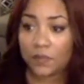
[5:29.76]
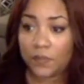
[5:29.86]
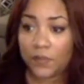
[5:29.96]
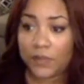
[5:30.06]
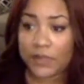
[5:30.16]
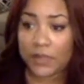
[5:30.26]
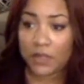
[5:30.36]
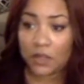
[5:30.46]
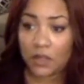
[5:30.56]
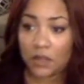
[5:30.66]

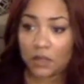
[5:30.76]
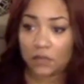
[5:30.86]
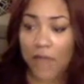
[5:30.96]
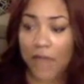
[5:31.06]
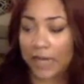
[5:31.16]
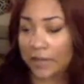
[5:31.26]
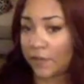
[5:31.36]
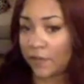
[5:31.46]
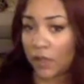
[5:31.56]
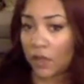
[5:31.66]
particular item
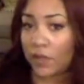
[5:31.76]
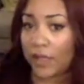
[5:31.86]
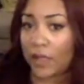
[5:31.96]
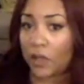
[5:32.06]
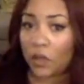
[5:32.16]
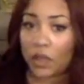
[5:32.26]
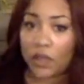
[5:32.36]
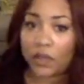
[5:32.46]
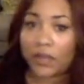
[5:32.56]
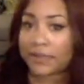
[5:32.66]
of clothing or
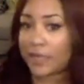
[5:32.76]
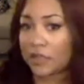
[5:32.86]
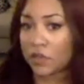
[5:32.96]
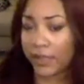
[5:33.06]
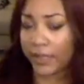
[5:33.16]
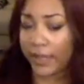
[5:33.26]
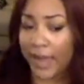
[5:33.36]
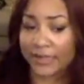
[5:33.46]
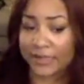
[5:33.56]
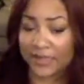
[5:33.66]
accessory
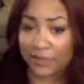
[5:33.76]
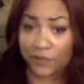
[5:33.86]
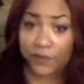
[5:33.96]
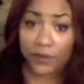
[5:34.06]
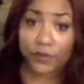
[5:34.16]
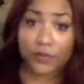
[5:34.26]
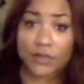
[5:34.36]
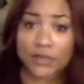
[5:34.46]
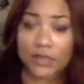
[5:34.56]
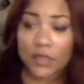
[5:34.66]
has any
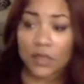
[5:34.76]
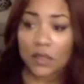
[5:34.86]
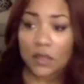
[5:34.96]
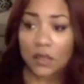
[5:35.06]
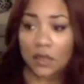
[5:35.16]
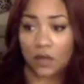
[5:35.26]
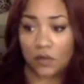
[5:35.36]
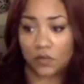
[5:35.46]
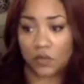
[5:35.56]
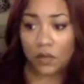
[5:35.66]
reviews,
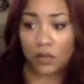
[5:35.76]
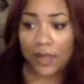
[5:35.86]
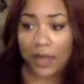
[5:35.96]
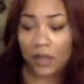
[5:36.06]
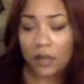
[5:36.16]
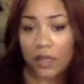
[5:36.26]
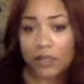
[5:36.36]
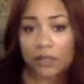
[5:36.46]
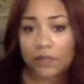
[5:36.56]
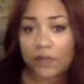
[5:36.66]
scroll down and look at
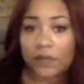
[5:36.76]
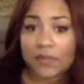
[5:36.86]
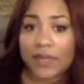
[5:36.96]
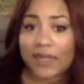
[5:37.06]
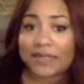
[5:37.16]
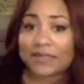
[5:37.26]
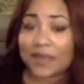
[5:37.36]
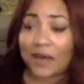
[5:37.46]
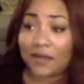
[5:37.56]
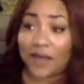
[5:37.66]
the reviews, because
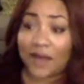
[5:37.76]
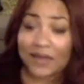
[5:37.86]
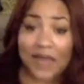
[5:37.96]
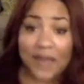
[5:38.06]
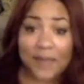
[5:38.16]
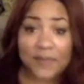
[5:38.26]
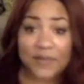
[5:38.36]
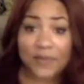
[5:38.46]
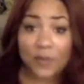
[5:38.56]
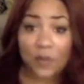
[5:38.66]
a lot of times
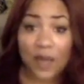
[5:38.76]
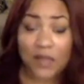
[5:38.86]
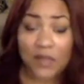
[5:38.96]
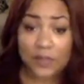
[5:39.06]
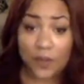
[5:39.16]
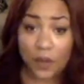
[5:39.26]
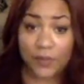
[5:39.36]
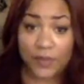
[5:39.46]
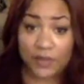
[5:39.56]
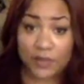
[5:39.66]
people will actually
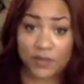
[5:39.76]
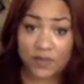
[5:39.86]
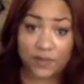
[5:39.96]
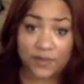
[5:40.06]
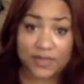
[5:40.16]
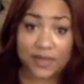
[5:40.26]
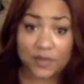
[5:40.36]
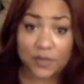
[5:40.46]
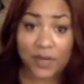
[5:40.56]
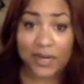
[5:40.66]
post pictures of themselves
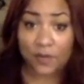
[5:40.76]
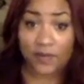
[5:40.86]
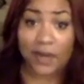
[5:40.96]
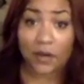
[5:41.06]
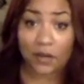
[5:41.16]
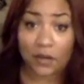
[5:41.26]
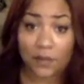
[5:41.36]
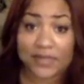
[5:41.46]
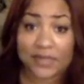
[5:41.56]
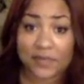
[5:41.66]
and whatever that
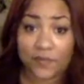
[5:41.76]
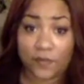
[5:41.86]
piece of